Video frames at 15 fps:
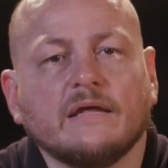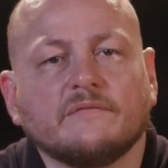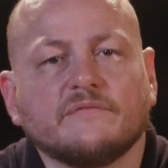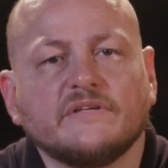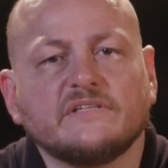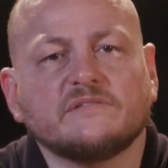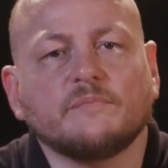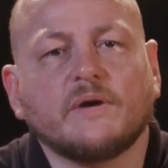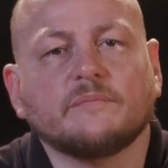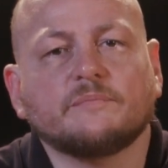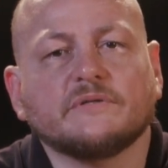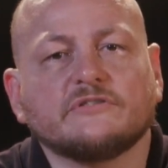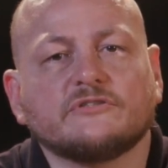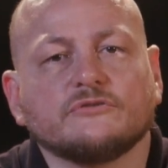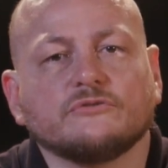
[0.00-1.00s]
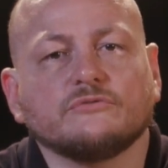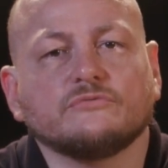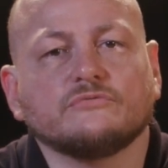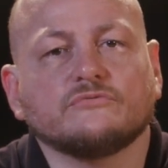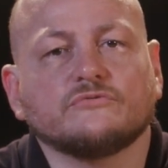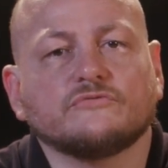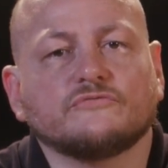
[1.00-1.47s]
This might be
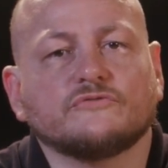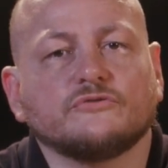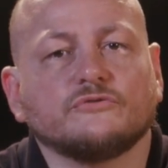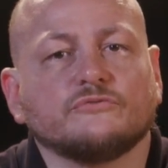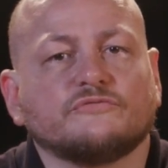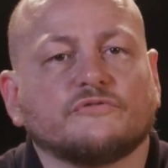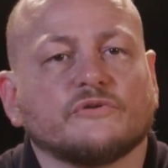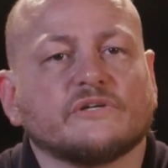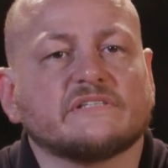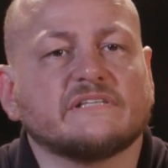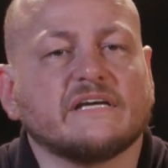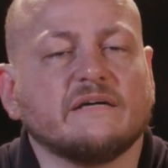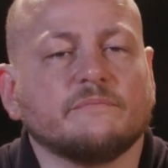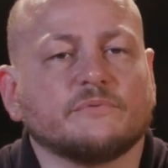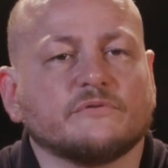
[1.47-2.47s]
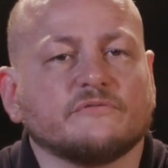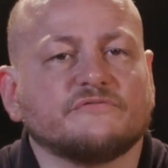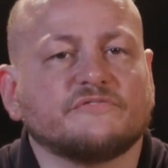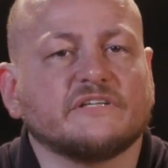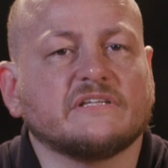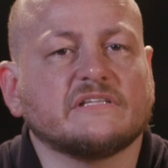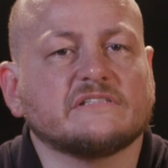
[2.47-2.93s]
due to, for example,
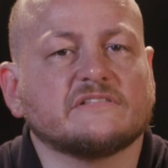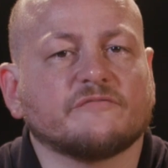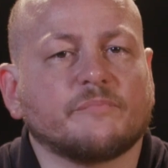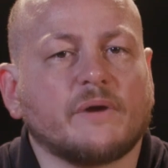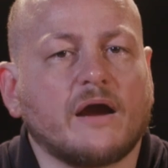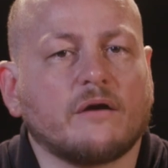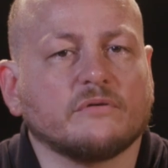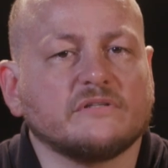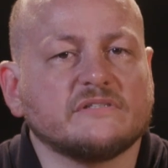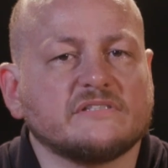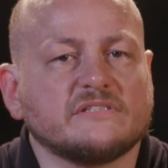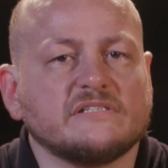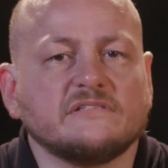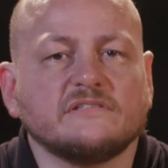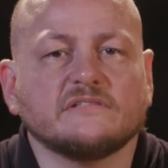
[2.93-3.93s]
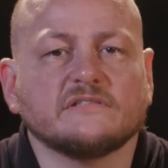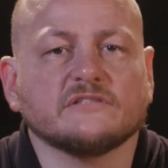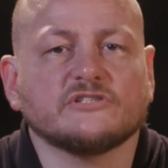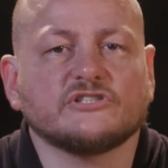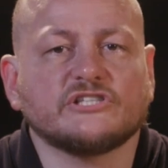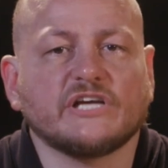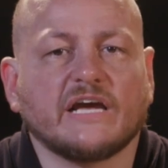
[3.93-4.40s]
feelings of powerlessness,
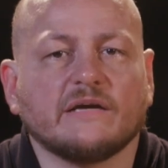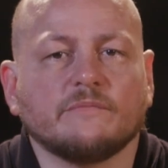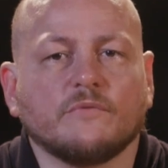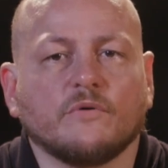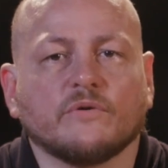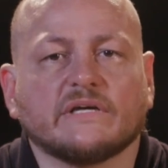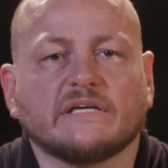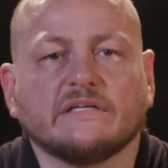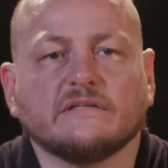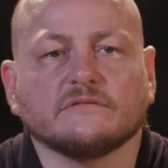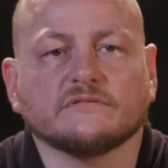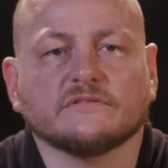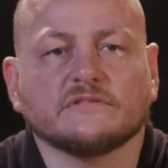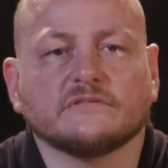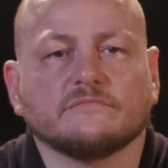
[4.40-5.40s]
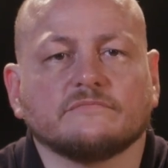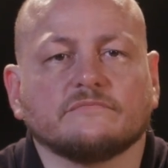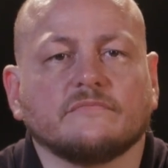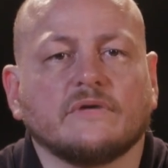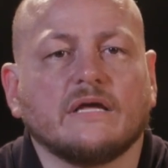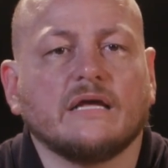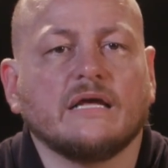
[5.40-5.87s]
shame, or guilt.
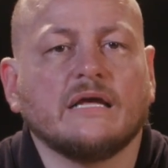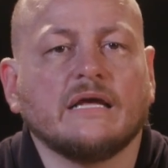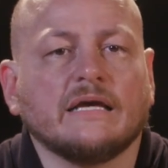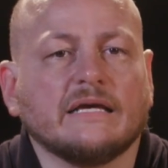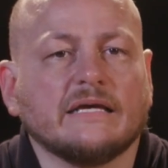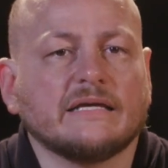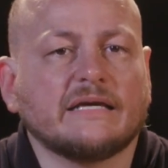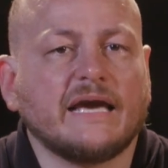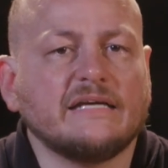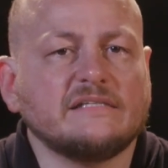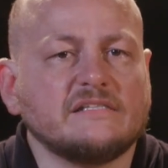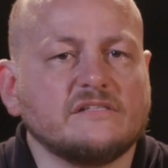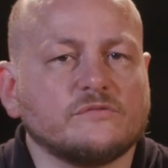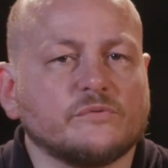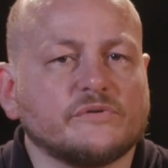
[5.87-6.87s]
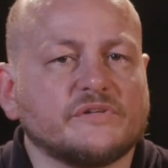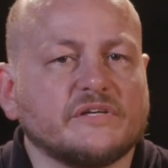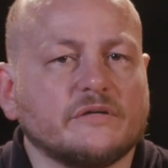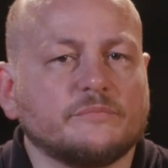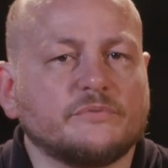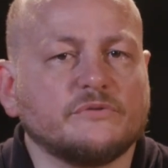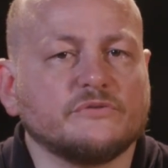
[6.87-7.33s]
In cases where the
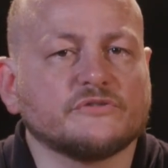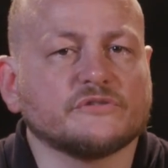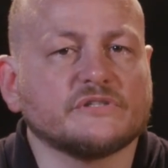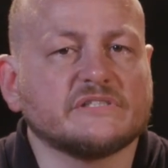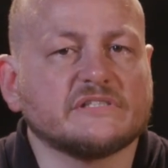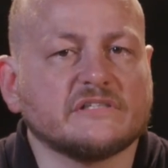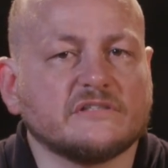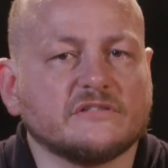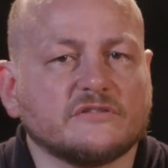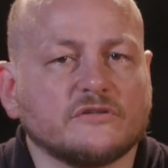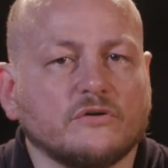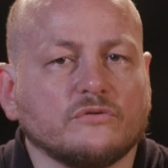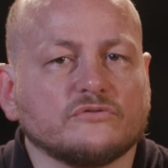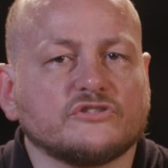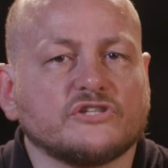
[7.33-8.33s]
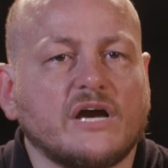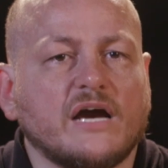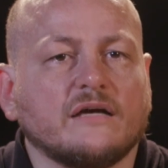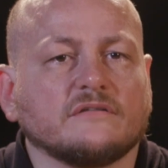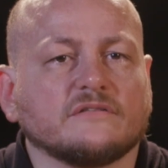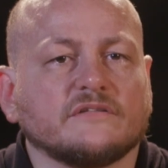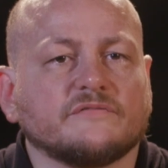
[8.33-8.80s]
abuser is an adult
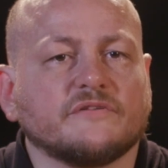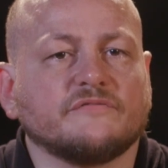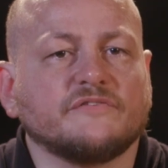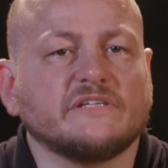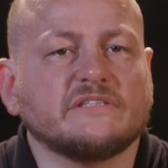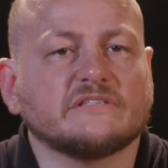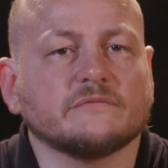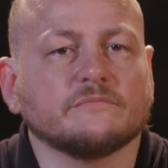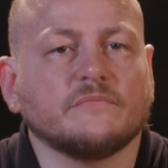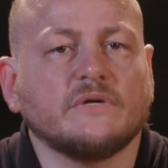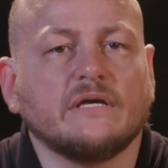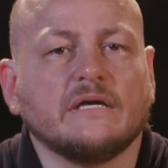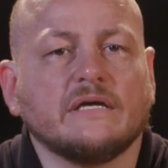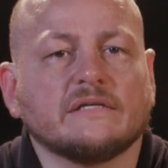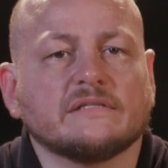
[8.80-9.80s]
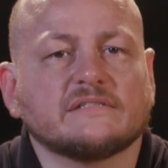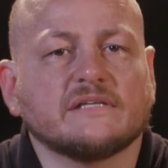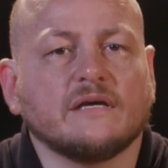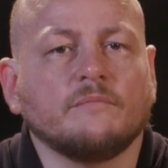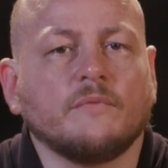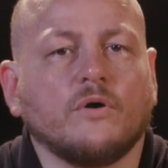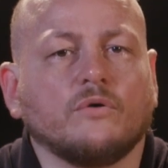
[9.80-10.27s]
child of the victim,
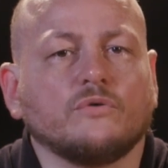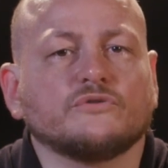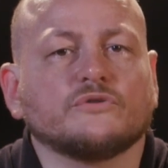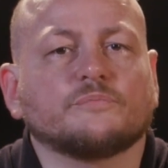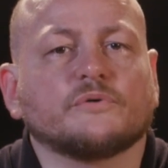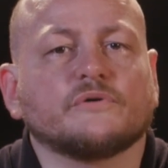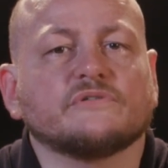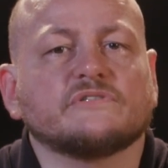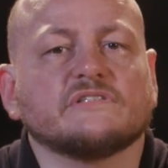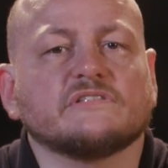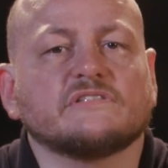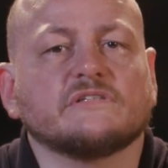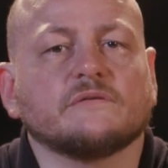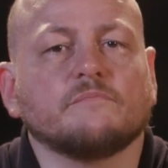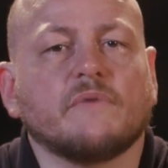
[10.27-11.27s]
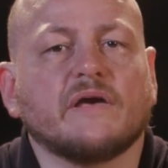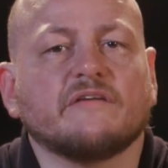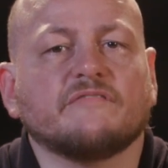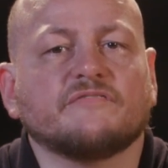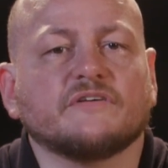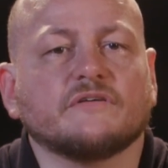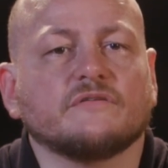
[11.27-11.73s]
some older persons may
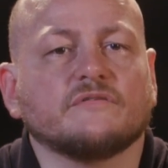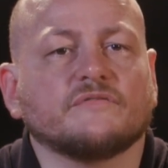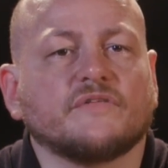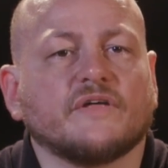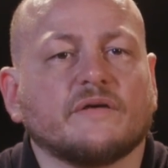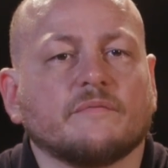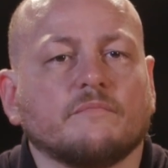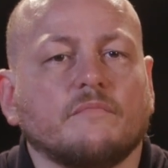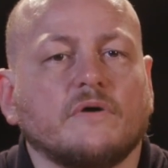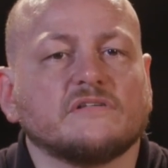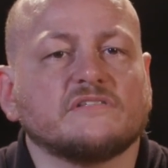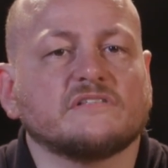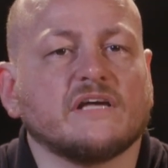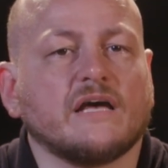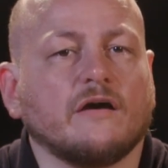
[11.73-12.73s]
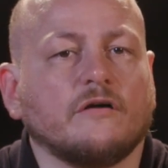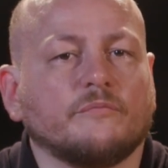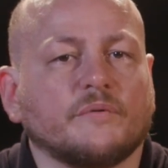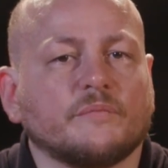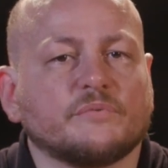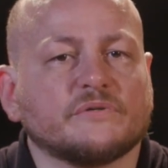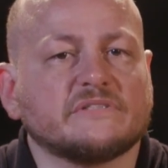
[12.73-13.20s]
feel they must
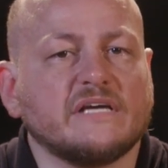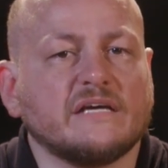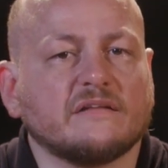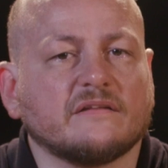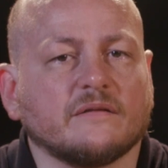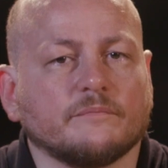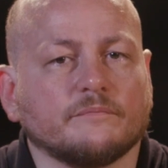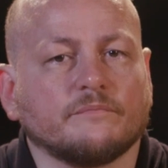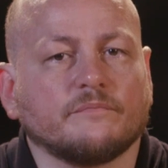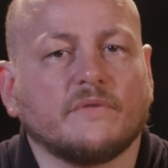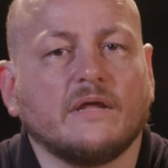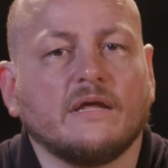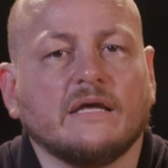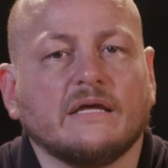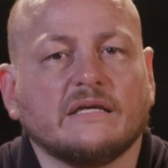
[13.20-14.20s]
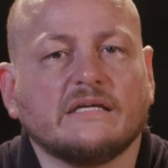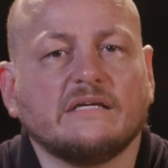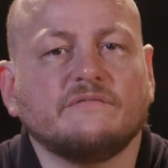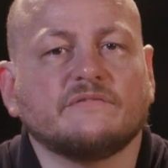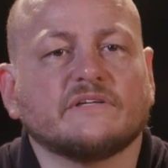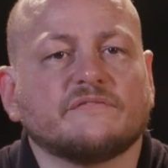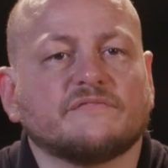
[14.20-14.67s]
help and protect them,
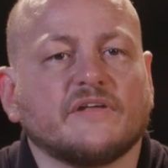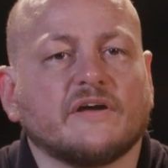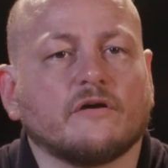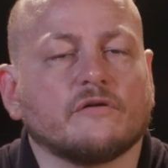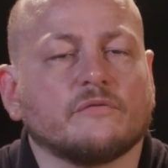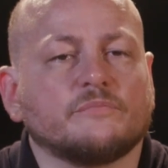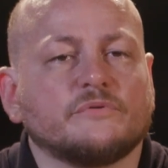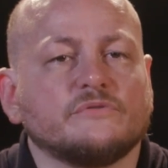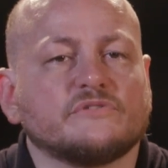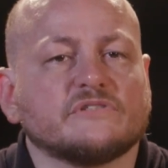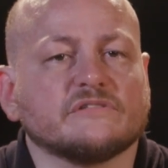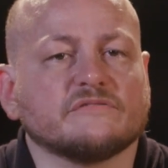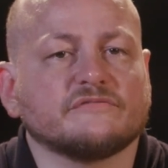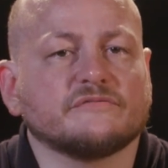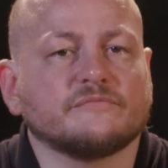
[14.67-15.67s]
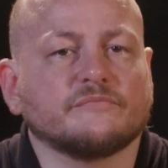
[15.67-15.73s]
even if they are abusive.